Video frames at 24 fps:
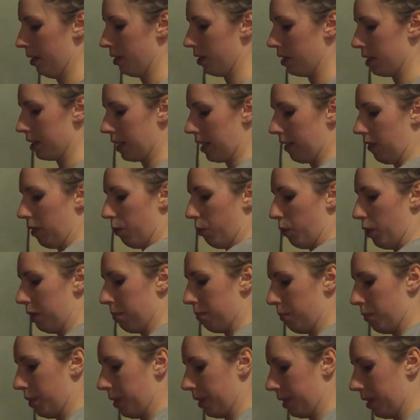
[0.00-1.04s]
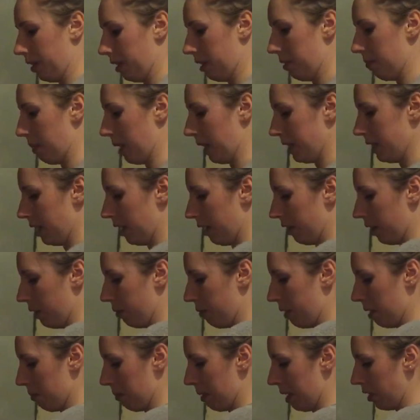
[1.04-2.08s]
Just give it one more good mix here. You
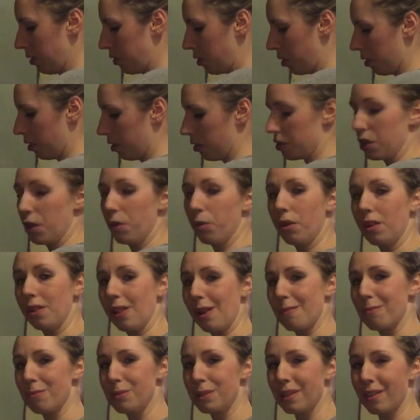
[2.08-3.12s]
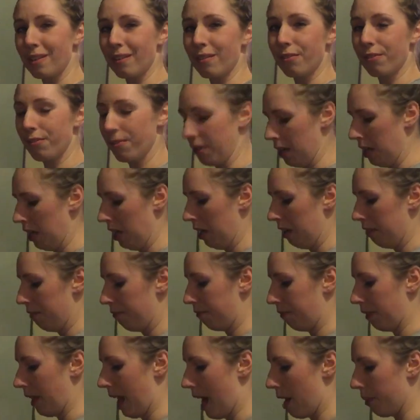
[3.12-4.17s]
want to make sure there's no clumps of
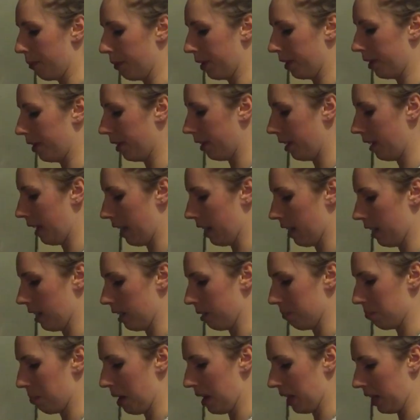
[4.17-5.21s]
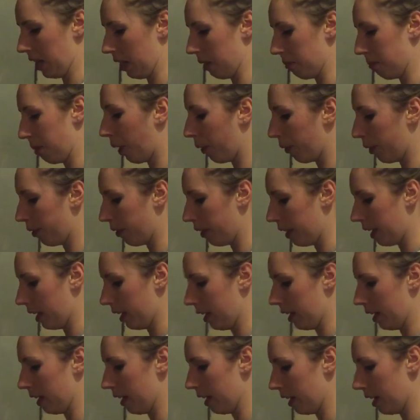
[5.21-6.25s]
flour and baking powder
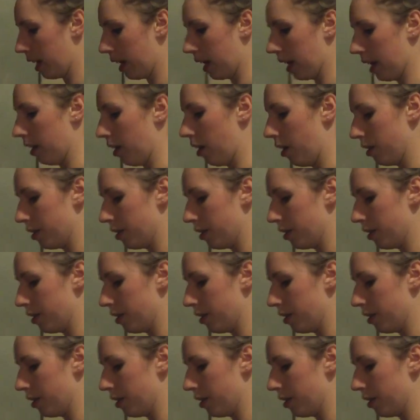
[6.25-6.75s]
in, and